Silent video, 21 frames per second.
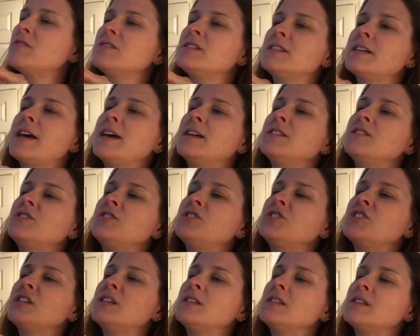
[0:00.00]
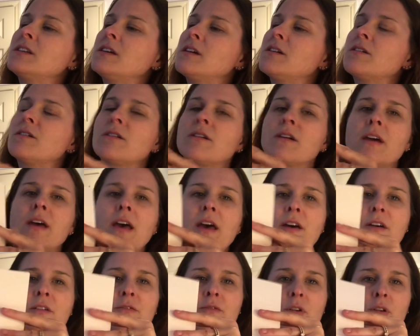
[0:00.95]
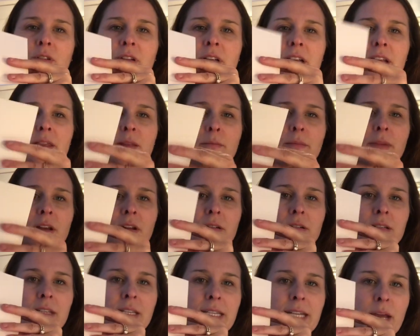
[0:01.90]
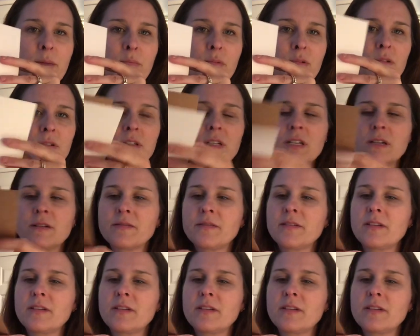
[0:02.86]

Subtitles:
there's 10 sheets here, folded in the middle, stapled,